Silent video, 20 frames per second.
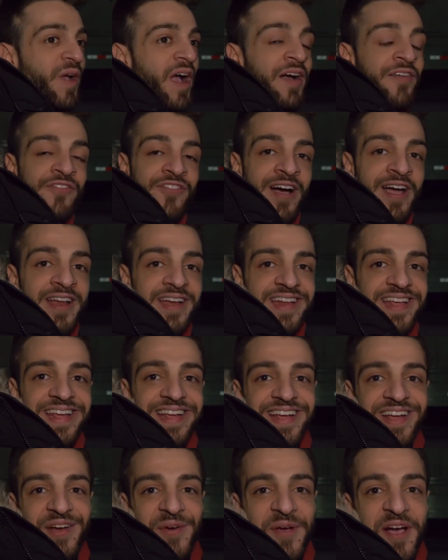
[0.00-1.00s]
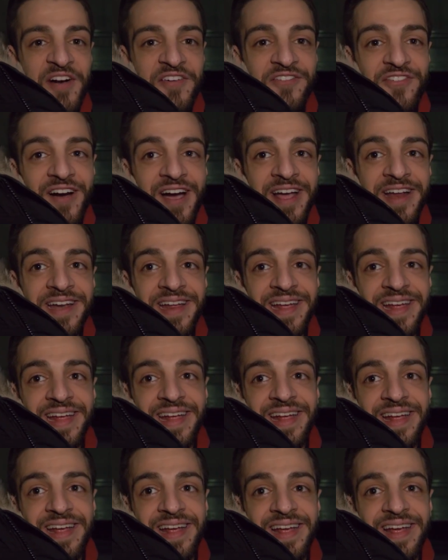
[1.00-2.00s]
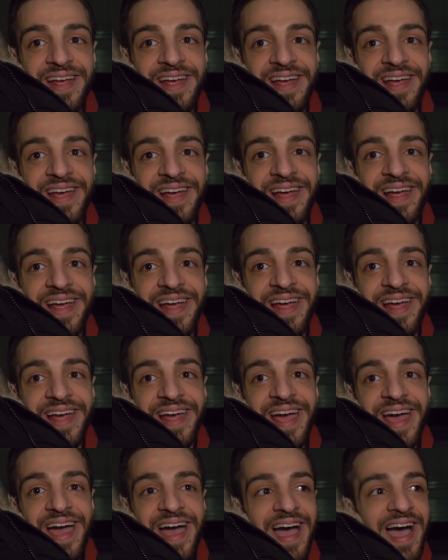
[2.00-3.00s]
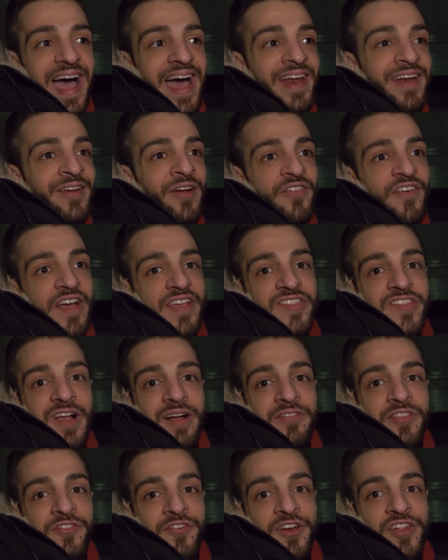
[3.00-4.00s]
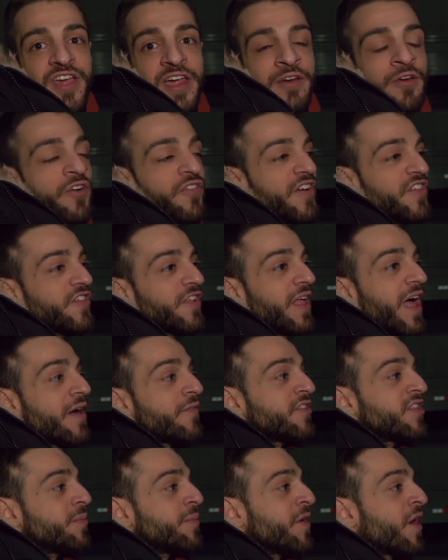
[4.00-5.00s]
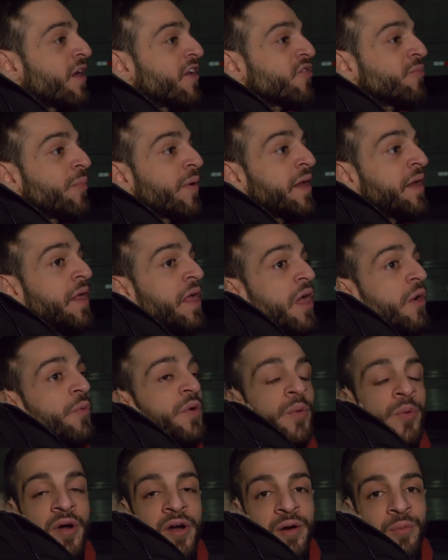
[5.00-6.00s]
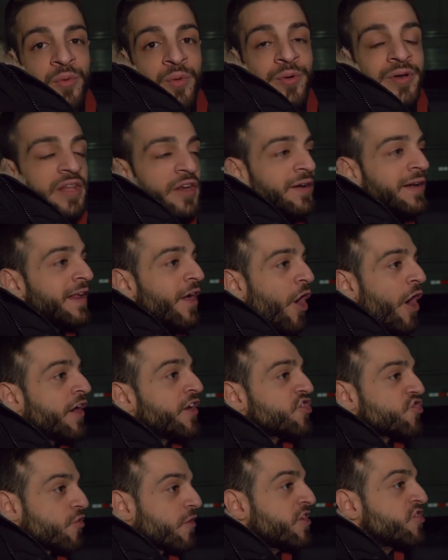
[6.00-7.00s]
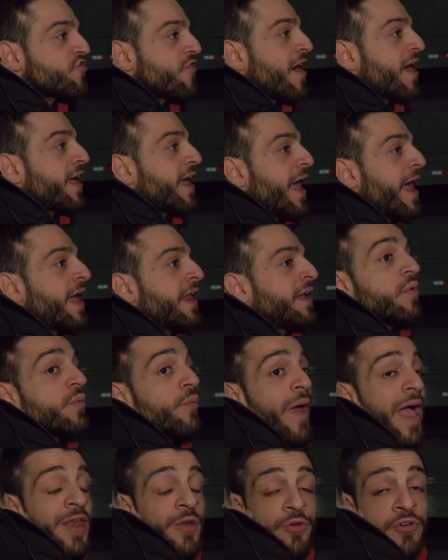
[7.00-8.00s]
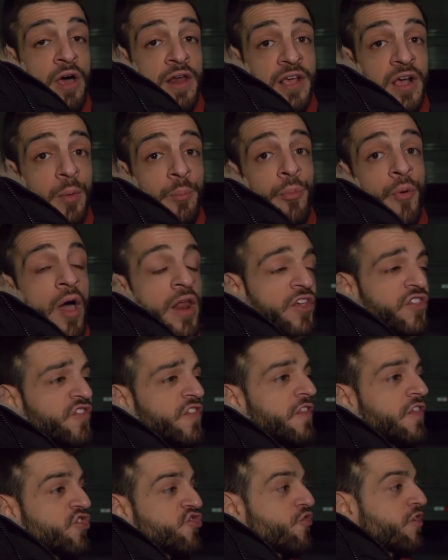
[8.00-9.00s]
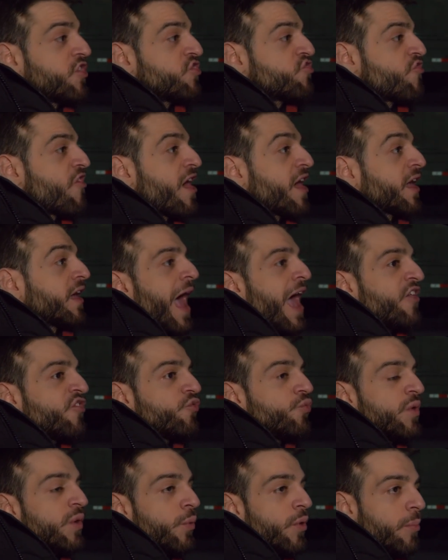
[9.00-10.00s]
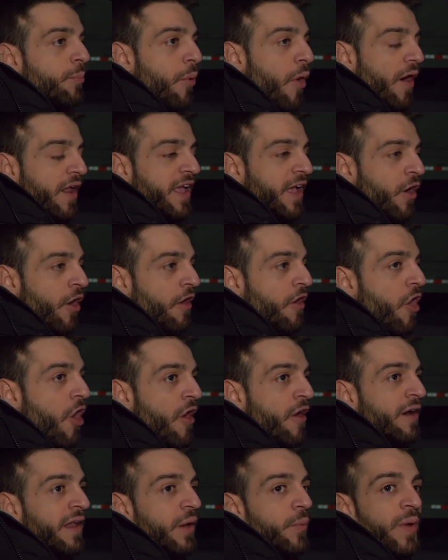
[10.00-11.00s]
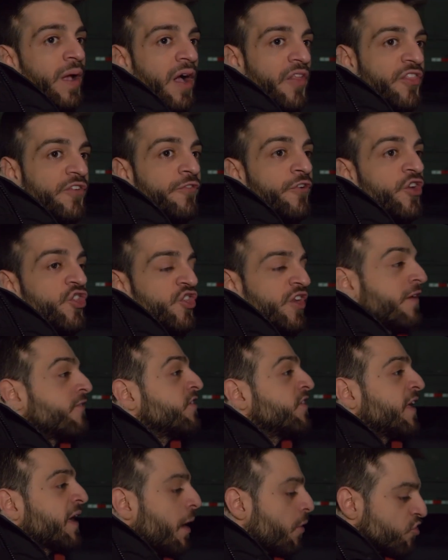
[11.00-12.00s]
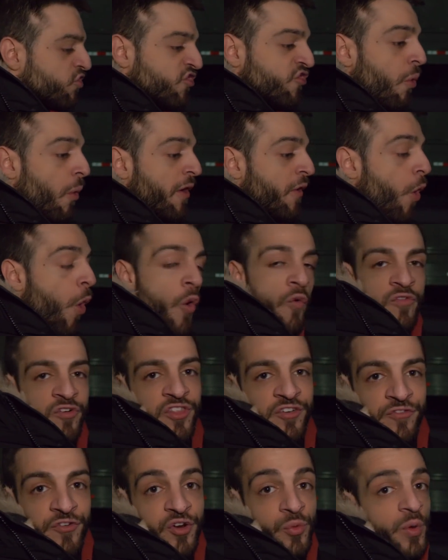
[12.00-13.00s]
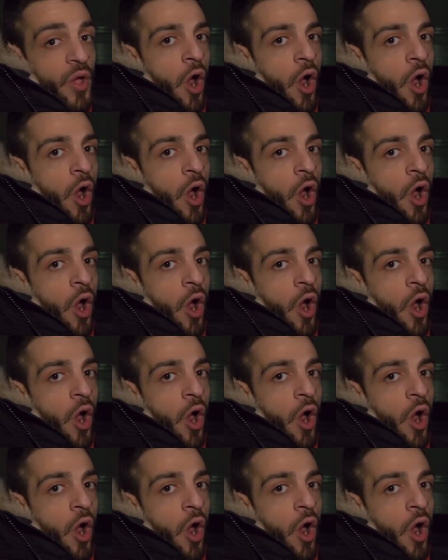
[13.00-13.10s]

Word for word: We got fined. we don't, got fined. Don't you still have the footage? I don't know if I still have the footage. I don't know if I still have it, to be honest, but we were we were literally on a train track, and we Randonautica brought us to the train track. As we were parking our car, like we got the footage and everything. I was just going over the footage.